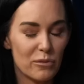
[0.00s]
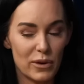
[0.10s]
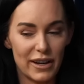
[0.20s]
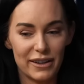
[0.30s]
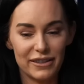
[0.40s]

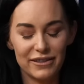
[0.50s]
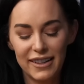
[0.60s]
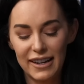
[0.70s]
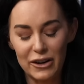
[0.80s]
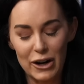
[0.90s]
wow
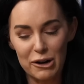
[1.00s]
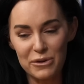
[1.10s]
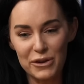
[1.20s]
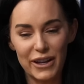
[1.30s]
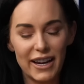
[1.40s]

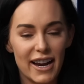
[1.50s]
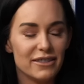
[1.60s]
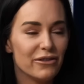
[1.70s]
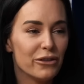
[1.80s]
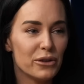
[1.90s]
incredible and
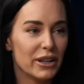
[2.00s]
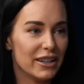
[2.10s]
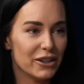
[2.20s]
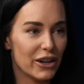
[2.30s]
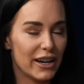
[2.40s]
i fully
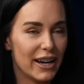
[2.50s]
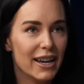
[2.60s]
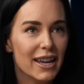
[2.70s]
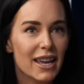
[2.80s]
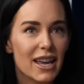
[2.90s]

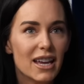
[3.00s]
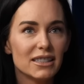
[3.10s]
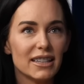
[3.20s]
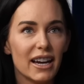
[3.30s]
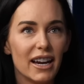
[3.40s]
agree
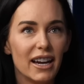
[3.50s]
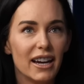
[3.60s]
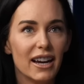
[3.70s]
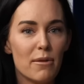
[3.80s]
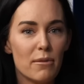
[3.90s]
because i